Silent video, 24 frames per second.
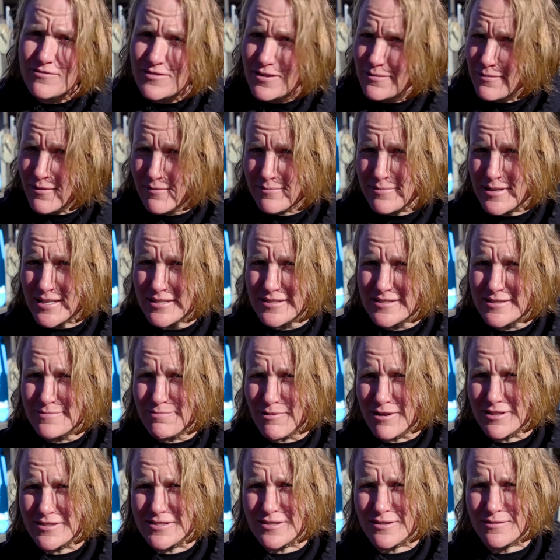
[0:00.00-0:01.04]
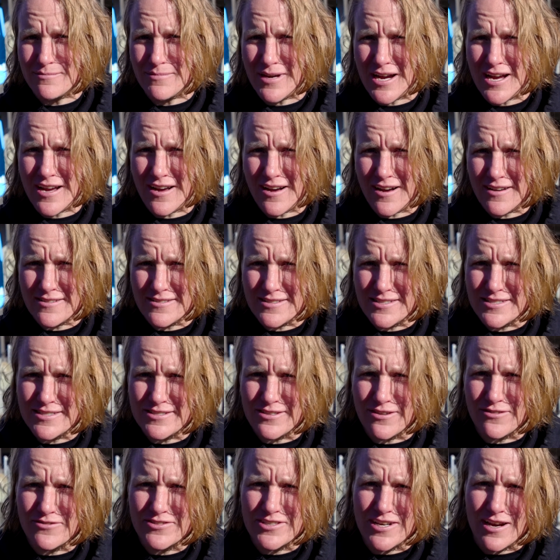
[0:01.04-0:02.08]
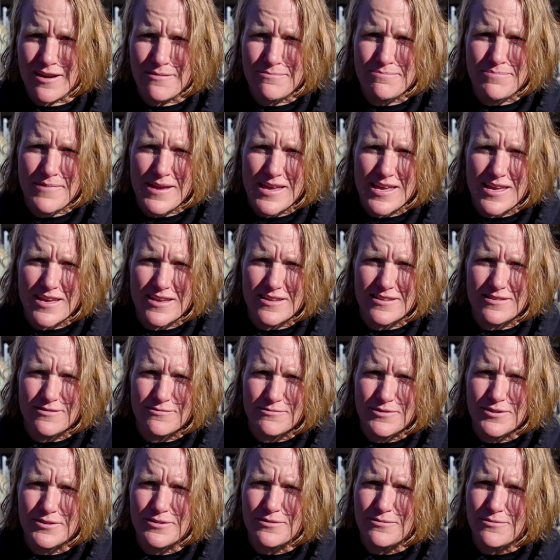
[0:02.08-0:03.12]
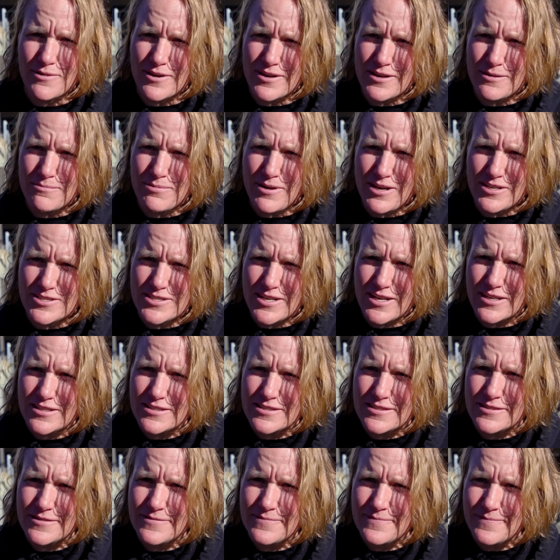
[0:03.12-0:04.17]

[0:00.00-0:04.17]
of them have been sponsored by Ossies Surf Shop and Wounded Warrior Project.